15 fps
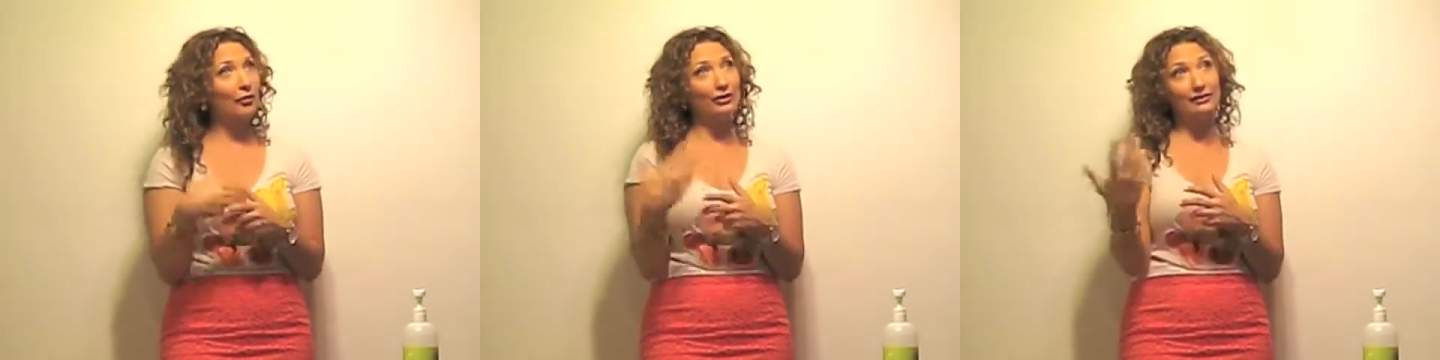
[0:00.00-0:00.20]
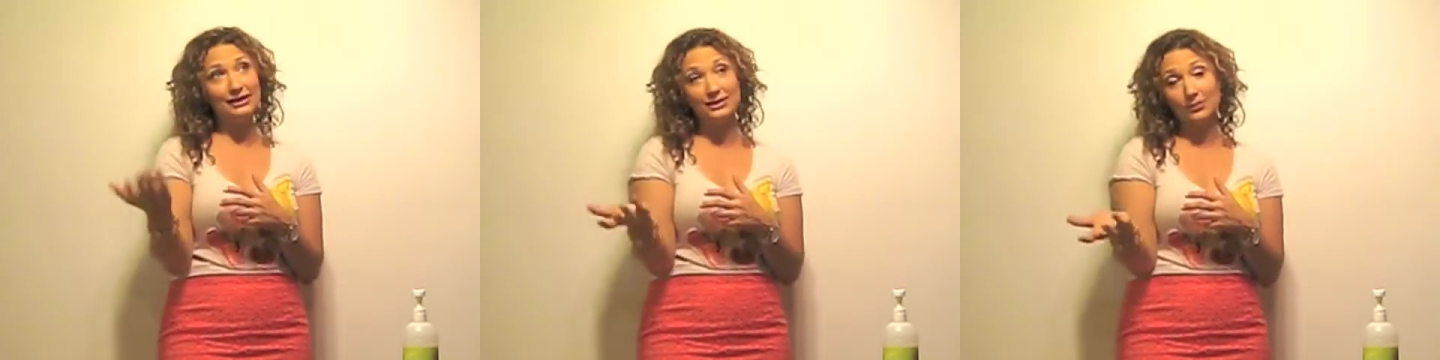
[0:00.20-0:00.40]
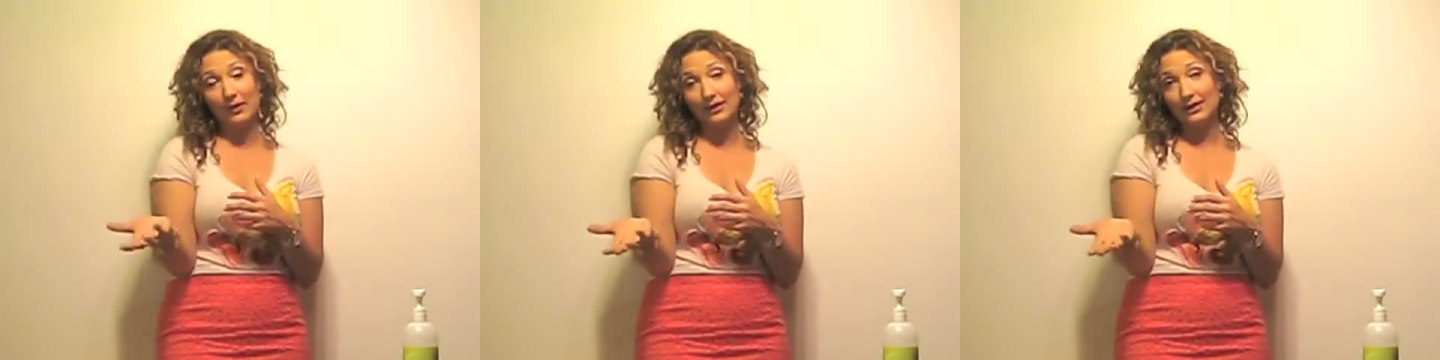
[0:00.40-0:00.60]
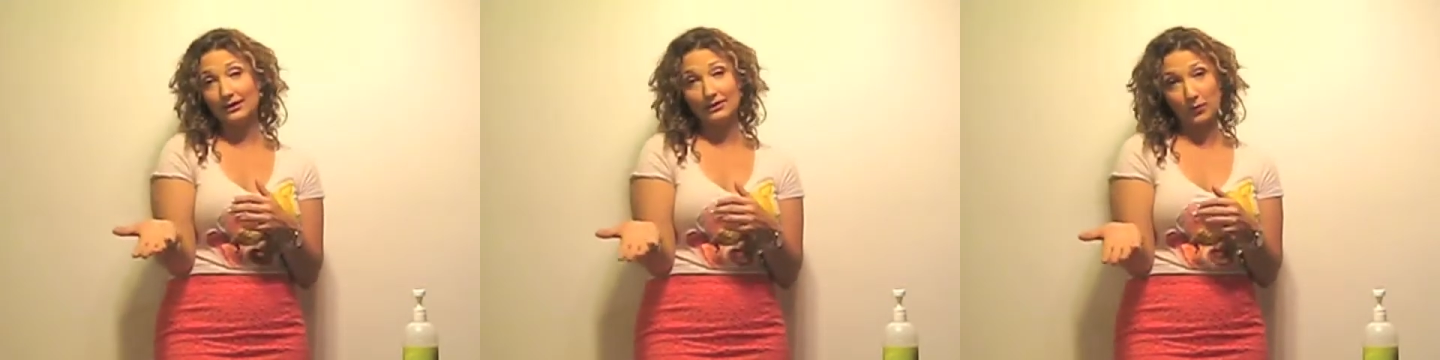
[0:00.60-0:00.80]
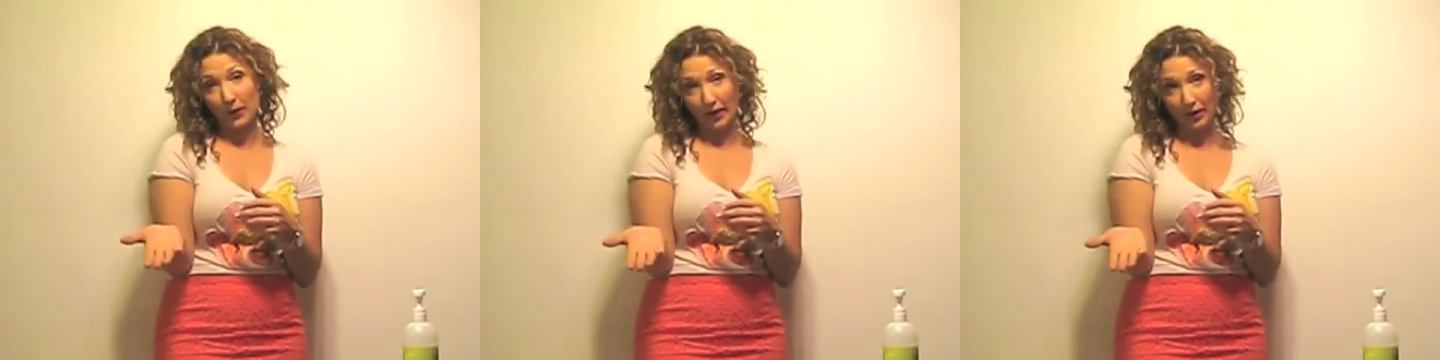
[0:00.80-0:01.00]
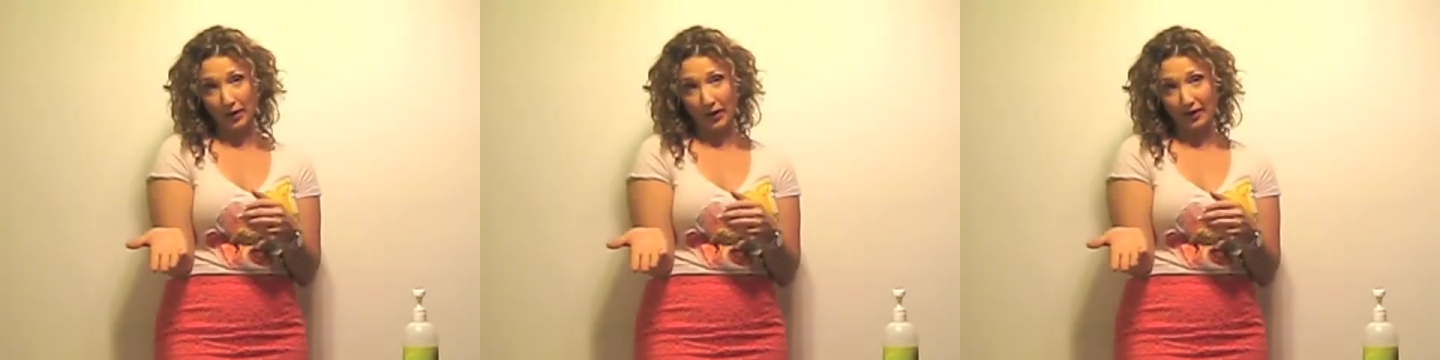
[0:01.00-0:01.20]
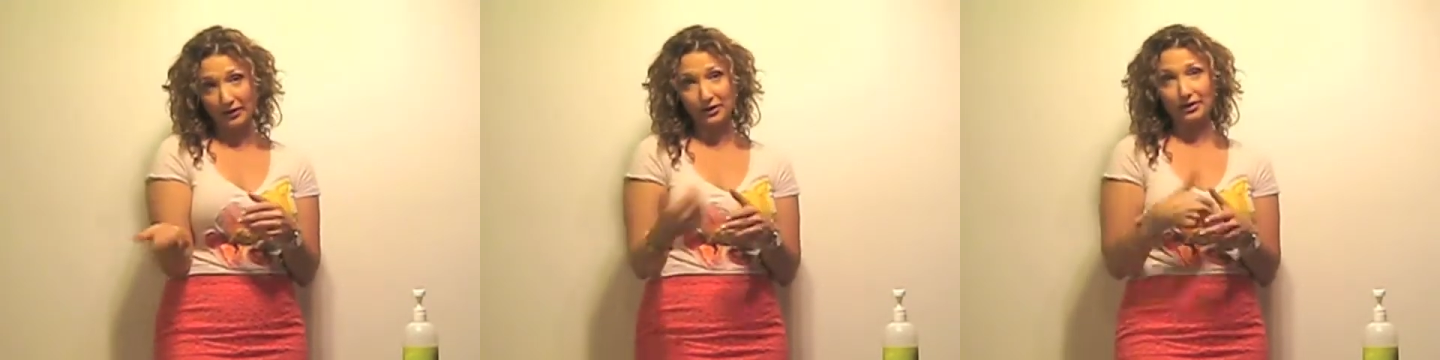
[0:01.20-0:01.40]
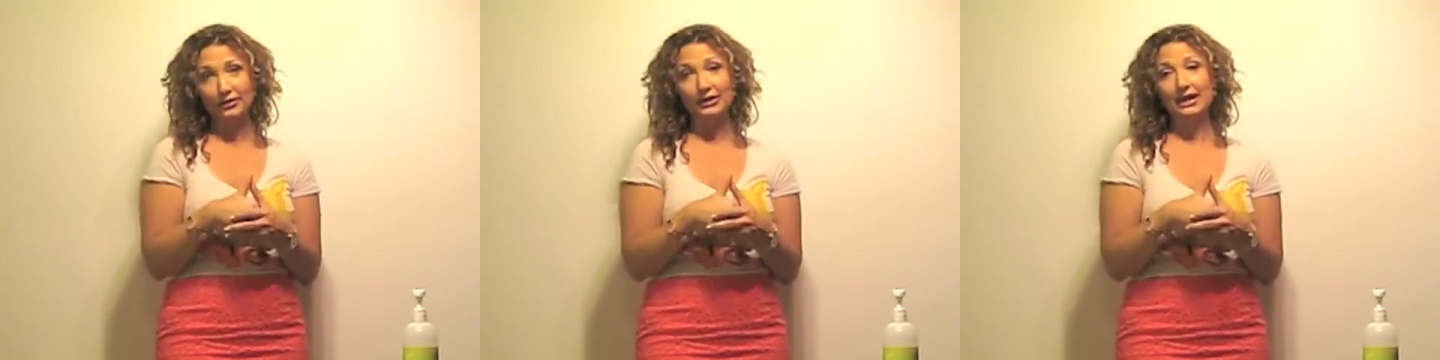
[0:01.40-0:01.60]
or at least one that doesn't wear her hair
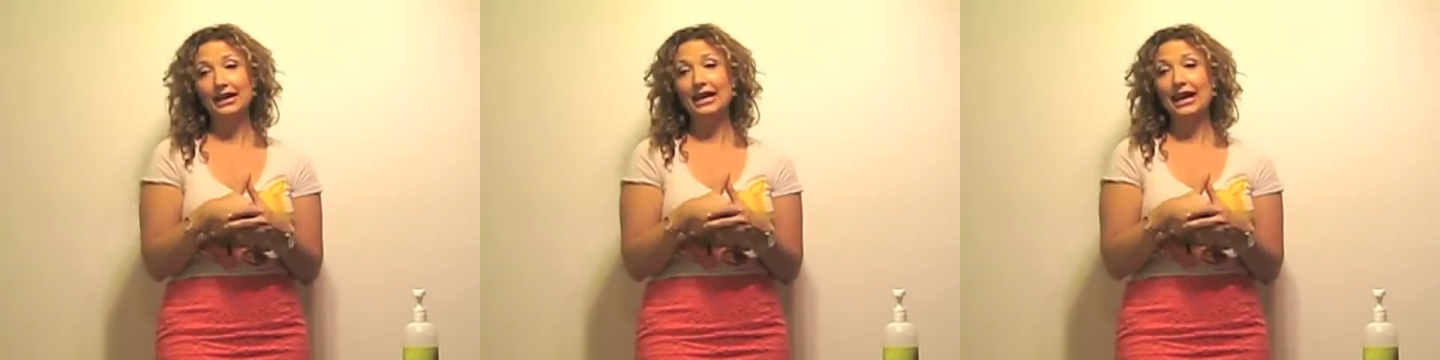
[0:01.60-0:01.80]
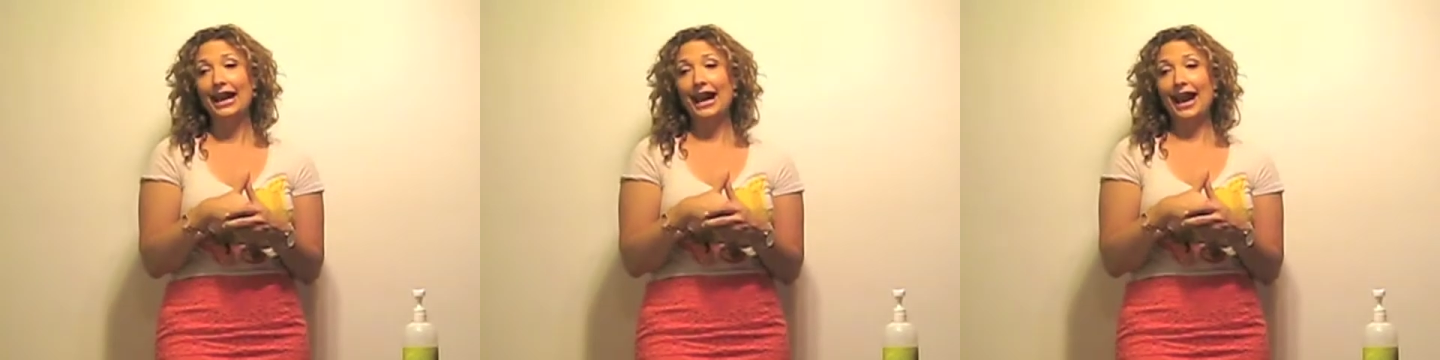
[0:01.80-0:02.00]
curly.